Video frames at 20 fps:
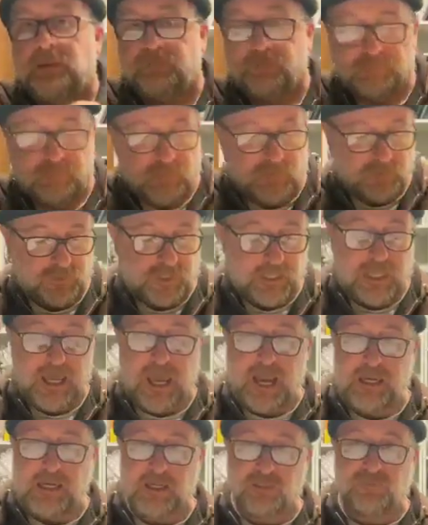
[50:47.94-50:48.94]
most of the
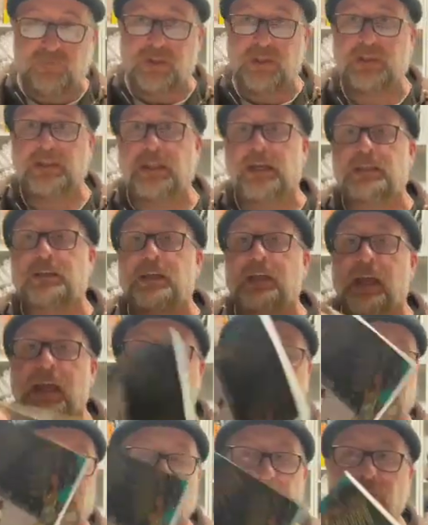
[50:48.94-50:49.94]
ideas for this lesson
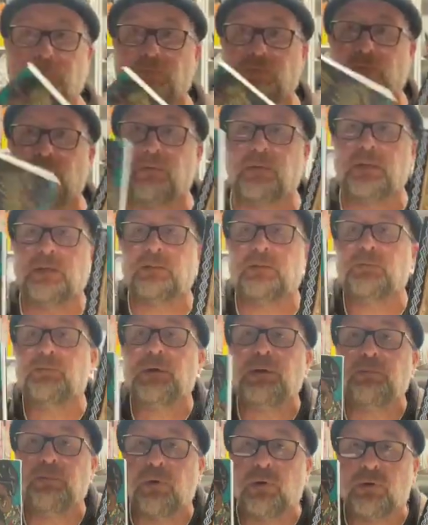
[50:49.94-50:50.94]
came from these two
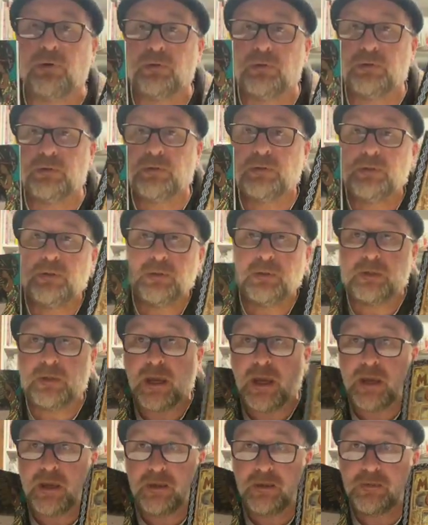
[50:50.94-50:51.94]
people.
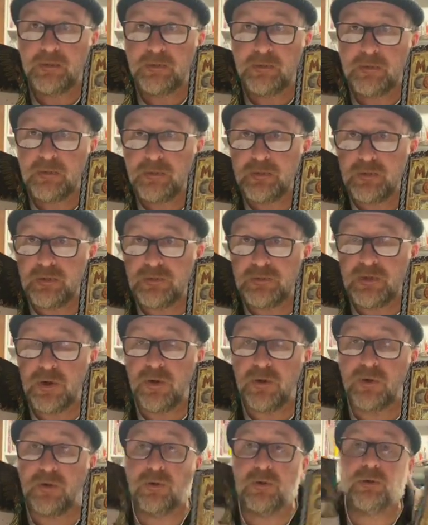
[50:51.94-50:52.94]
Okay,
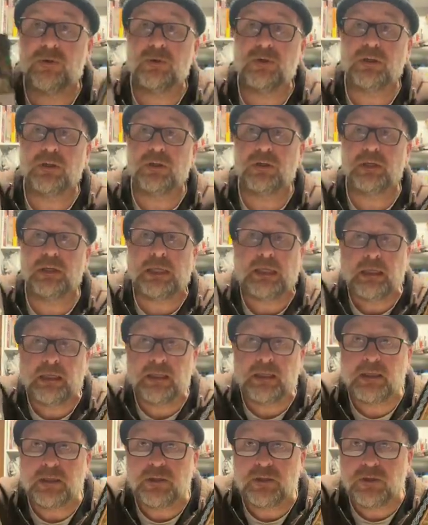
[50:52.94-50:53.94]
so
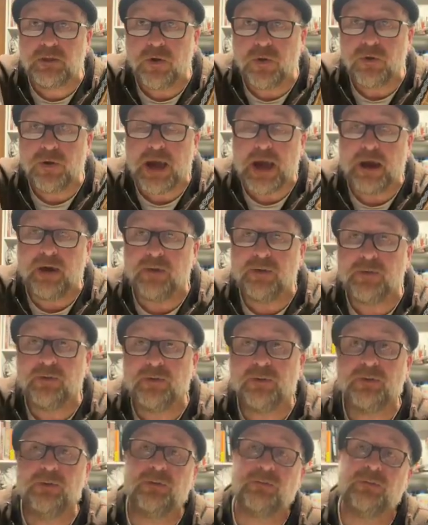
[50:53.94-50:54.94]
go out,
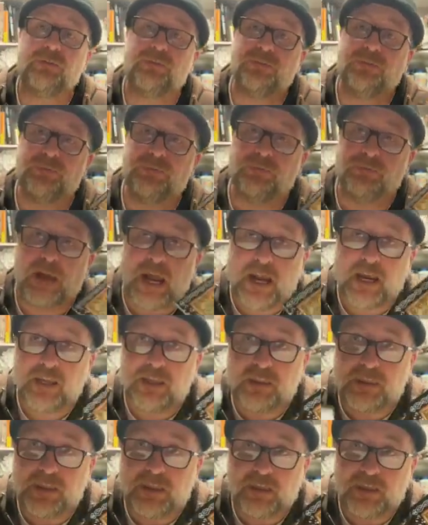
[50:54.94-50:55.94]
find
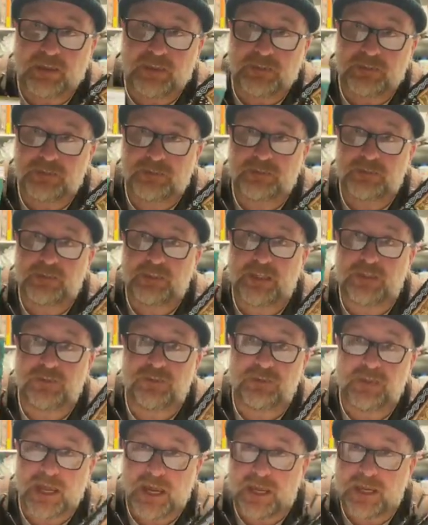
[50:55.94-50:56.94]
things that you
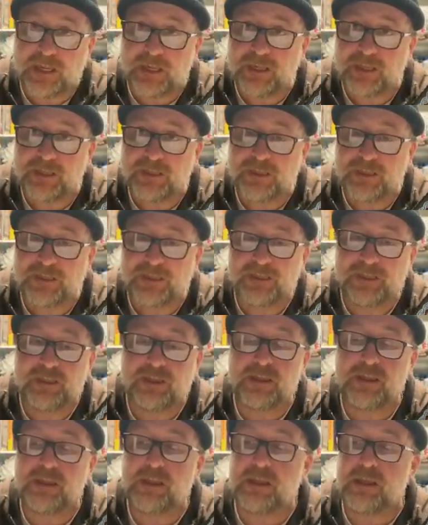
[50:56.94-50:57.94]
like,
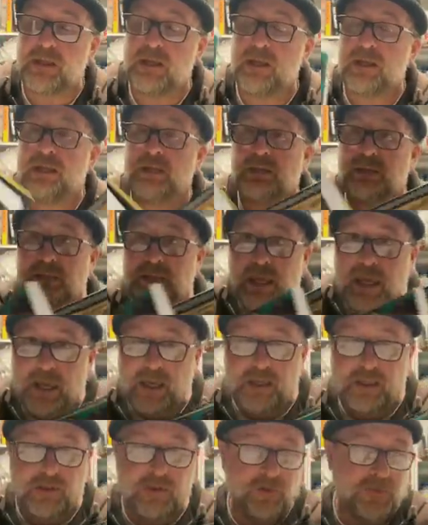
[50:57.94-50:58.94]

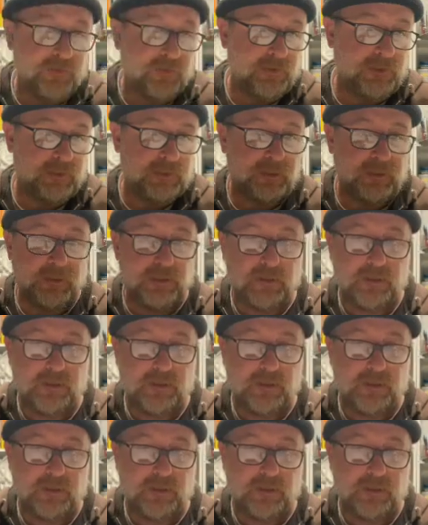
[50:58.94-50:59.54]
take notes.